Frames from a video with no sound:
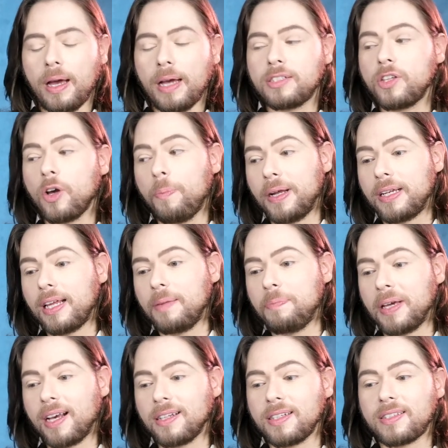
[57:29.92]
So, but
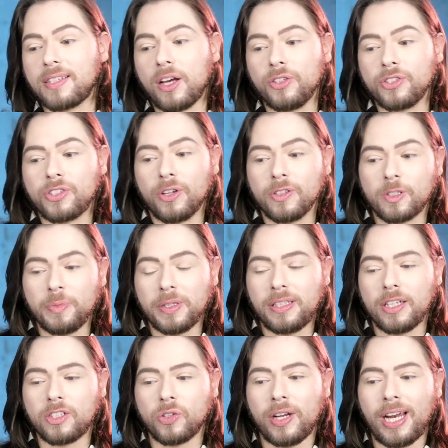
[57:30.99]
because it's Encens
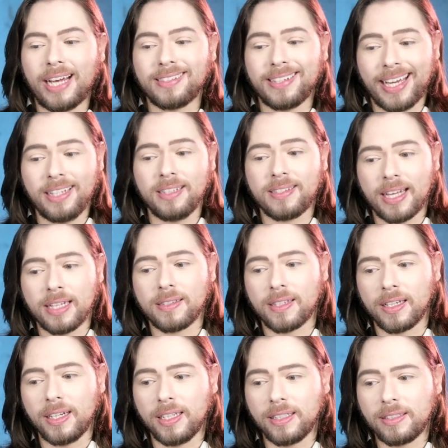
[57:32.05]
Mythique, so it has incense
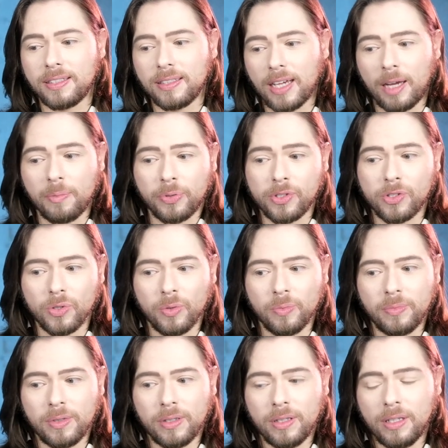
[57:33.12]
in it, I presume.